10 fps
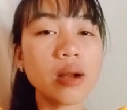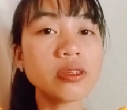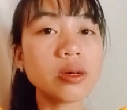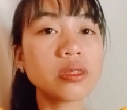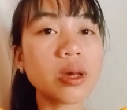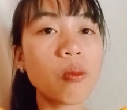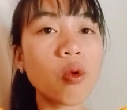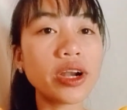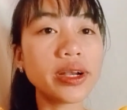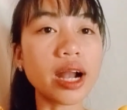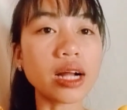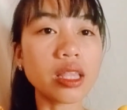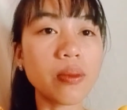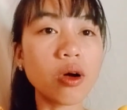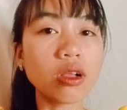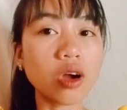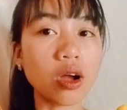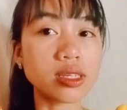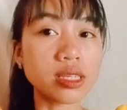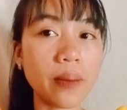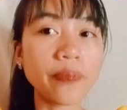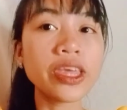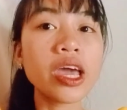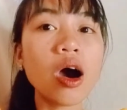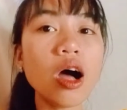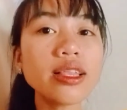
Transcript: in terms of some more tractable concept,